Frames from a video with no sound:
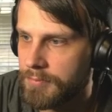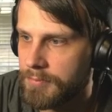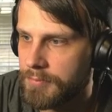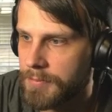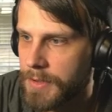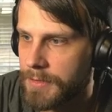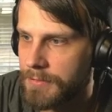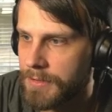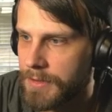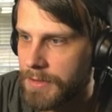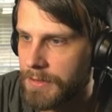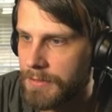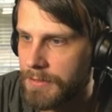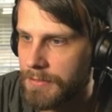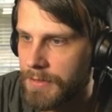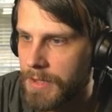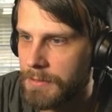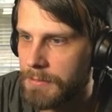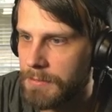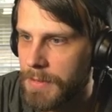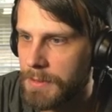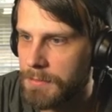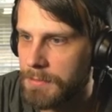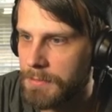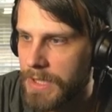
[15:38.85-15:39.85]
Perfectly fine
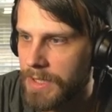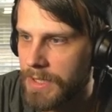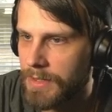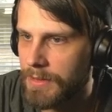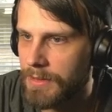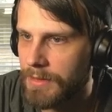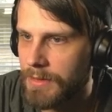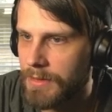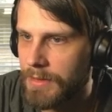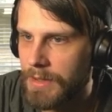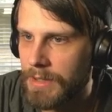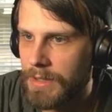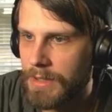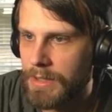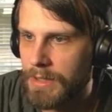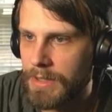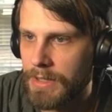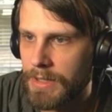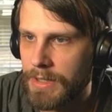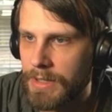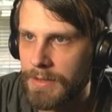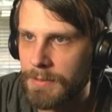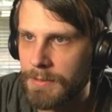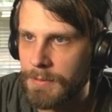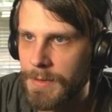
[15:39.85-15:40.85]
by me.
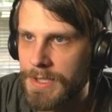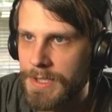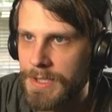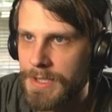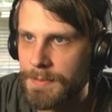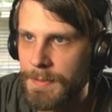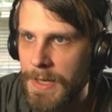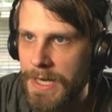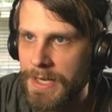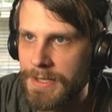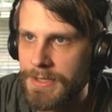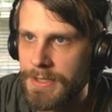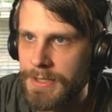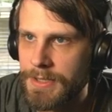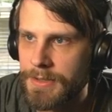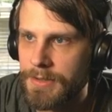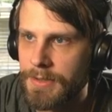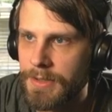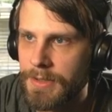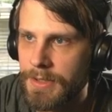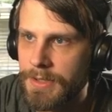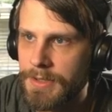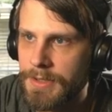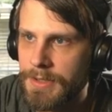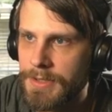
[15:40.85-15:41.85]
And then we just pass turn
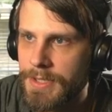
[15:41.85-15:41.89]
here.